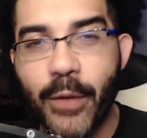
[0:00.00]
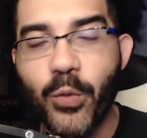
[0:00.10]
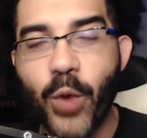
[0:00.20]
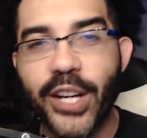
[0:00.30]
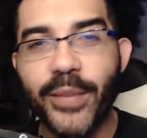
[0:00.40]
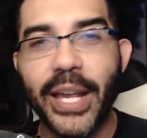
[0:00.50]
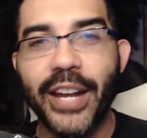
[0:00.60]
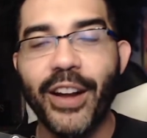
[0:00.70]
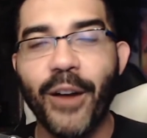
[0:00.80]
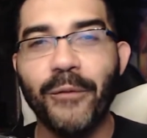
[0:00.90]
We wind up
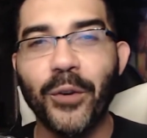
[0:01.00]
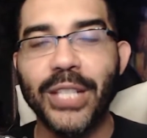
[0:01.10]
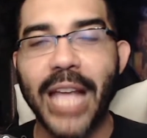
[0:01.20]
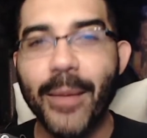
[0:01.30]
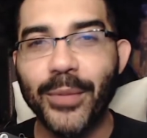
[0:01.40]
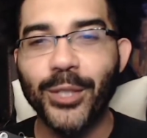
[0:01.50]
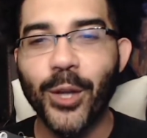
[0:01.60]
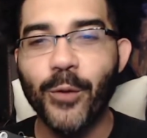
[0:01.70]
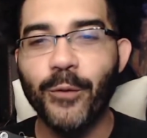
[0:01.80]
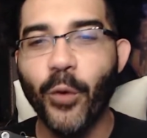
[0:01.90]
getting our first
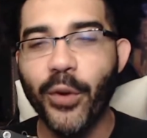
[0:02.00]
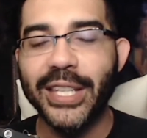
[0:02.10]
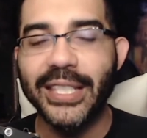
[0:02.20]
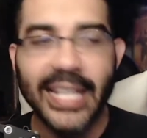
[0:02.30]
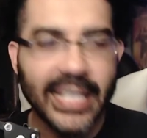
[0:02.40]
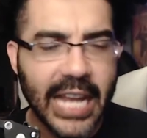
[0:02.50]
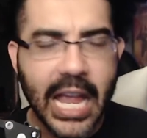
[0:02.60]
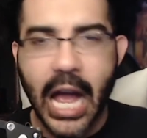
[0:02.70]
episode for the season.